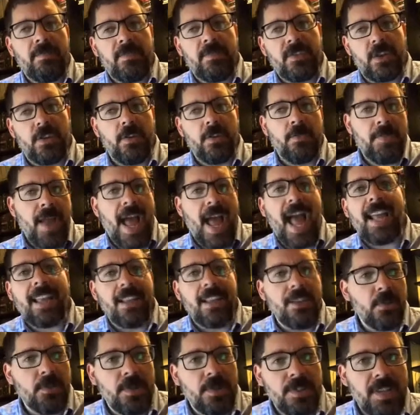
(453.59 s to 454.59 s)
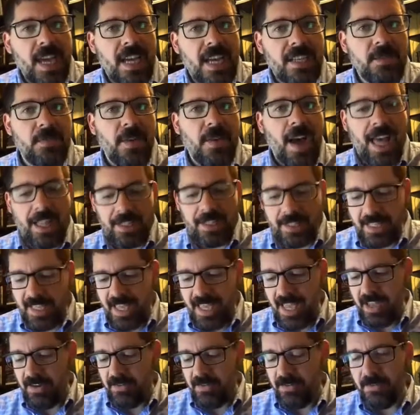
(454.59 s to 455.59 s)
turn back into a text file
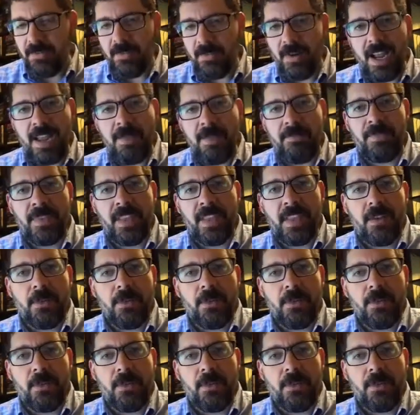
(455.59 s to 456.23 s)
again, right?